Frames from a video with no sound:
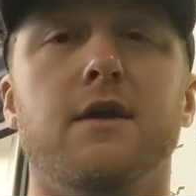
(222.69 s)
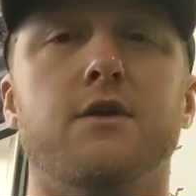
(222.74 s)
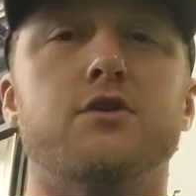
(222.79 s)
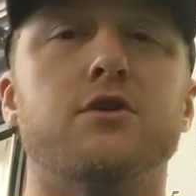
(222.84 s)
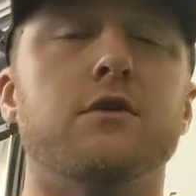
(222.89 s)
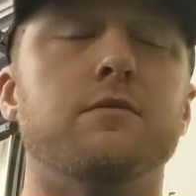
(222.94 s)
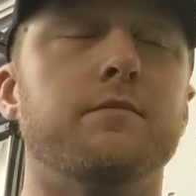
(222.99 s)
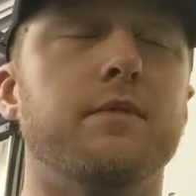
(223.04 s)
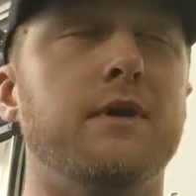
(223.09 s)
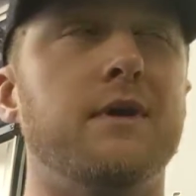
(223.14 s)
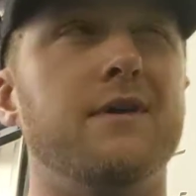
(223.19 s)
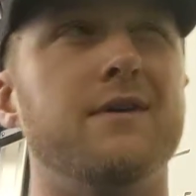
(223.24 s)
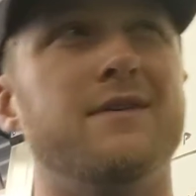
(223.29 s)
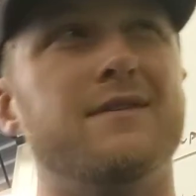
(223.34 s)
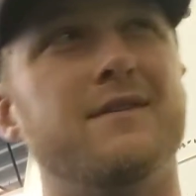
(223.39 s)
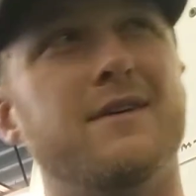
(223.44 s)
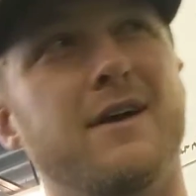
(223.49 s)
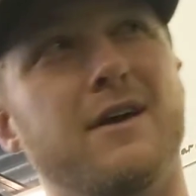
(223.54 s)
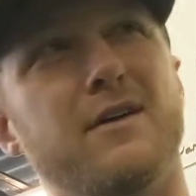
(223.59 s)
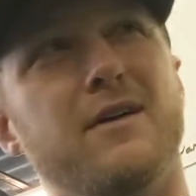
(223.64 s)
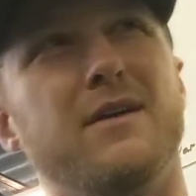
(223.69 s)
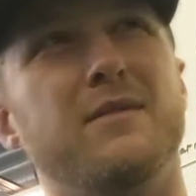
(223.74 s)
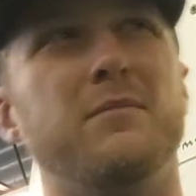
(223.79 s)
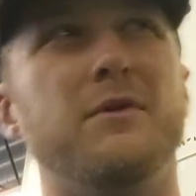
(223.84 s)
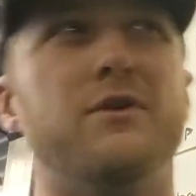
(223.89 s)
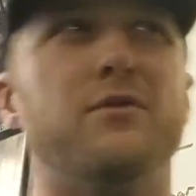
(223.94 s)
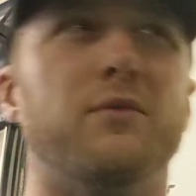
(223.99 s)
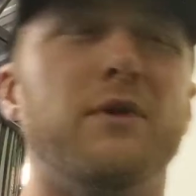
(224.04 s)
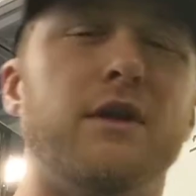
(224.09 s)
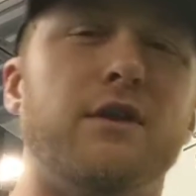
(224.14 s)
Shouldn't be in
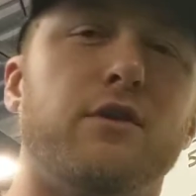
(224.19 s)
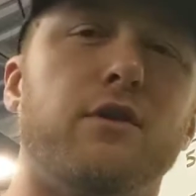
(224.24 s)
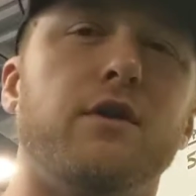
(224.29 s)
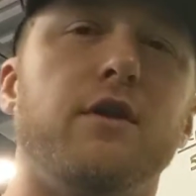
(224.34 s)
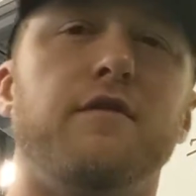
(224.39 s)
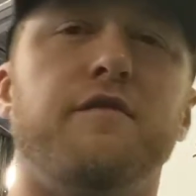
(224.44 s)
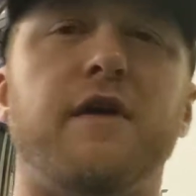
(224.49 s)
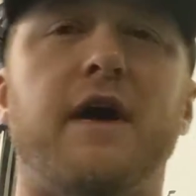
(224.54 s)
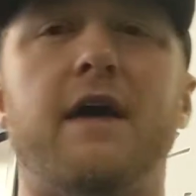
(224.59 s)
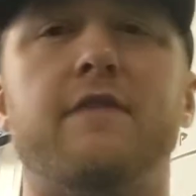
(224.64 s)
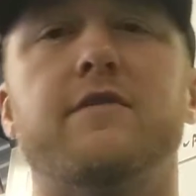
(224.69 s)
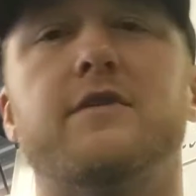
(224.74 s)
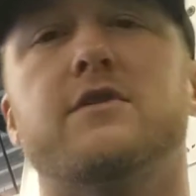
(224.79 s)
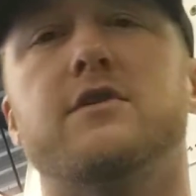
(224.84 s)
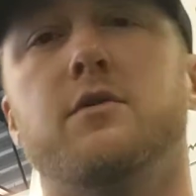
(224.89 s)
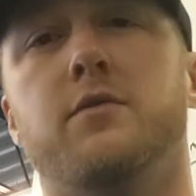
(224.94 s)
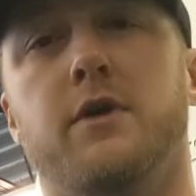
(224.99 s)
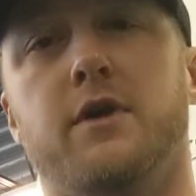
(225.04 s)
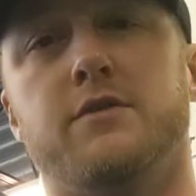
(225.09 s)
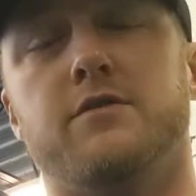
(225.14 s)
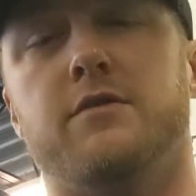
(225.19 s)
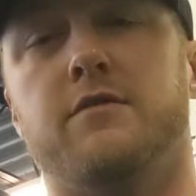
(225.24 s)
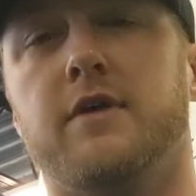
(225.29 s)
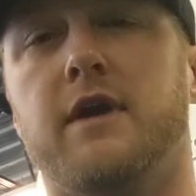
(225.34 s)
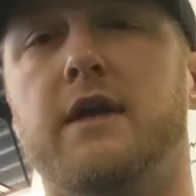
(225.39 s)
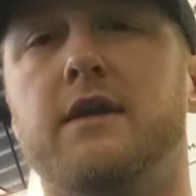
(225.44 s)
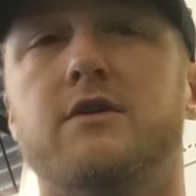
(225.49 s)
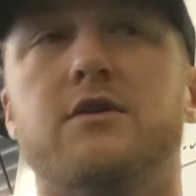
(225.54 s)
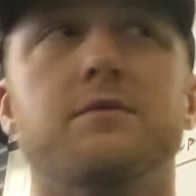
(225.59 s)
between 35 and 200, right?